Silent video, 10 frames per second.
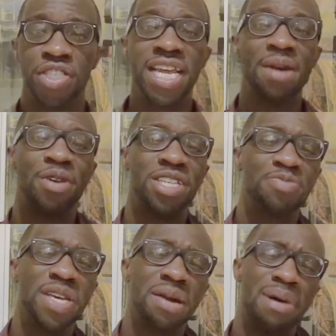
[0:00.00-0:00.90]
Today I'm going to
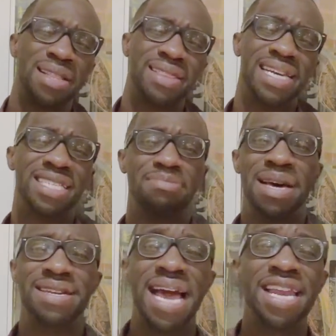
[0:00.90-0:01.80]
speak about things
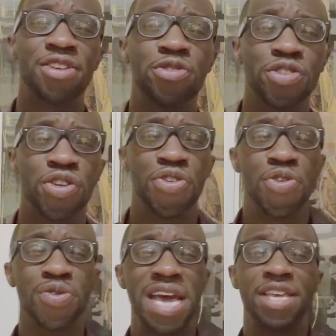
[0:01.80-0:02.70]
my dad used to
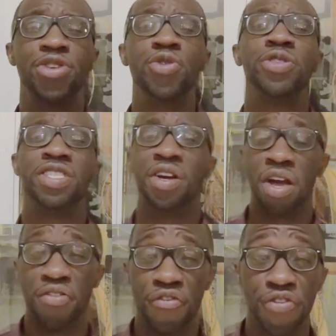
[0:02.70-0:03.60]
do that used to
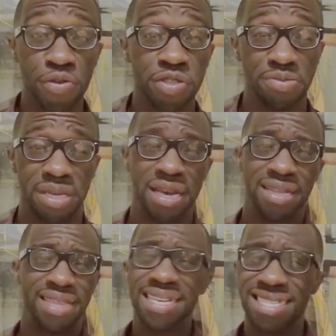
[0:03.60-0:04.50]
confuse me.
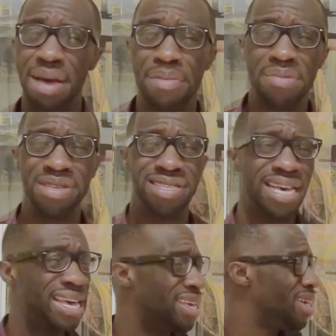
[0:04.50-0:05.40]
Things that made me
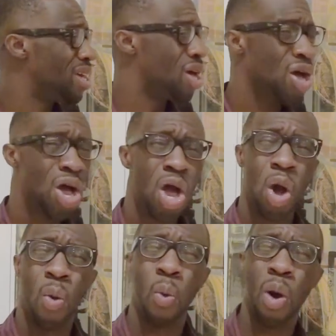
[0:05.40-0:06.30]
say,
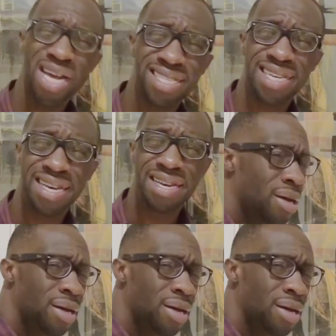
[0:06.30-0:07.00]
what?